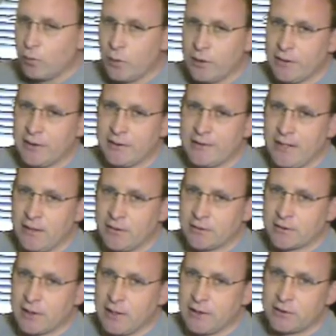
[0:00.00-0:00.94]
one of the
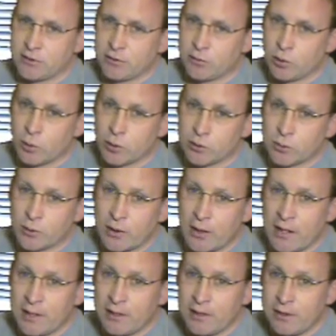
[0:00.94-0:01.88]
downsides, of course, with
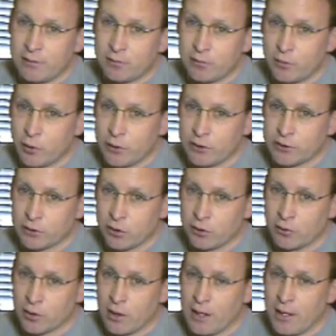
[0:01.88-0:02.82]
any voice
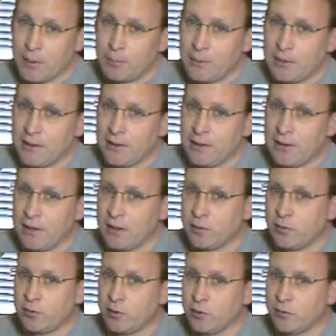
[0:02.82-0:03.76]
over IP,
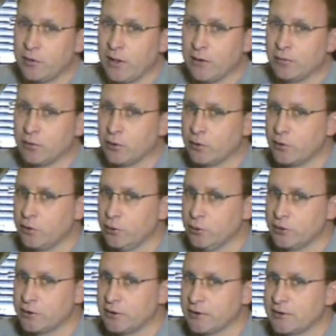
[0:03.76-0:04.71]
if you've never
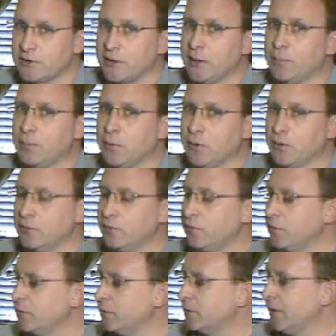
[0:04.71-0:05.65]
used this type
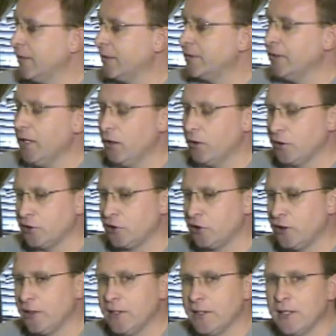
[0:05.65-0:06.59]
of
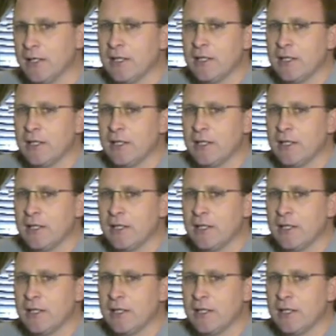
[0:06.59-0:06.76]
technology,